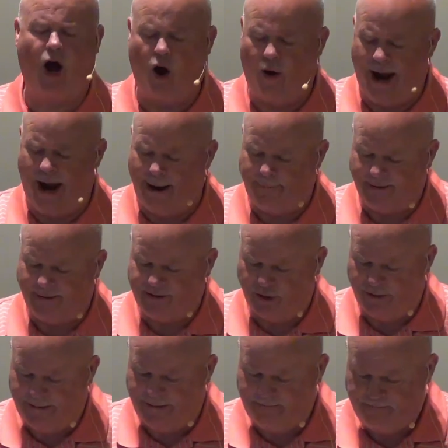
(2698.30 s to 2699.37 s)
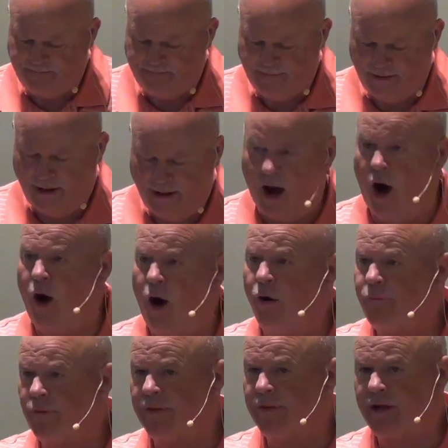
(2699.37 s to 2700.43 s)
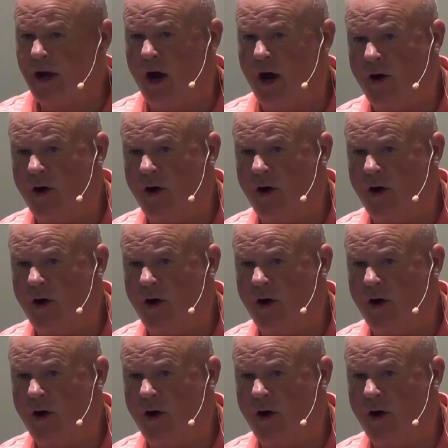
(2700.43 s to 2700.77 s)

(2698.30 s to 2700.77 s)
what all happened to him. All for the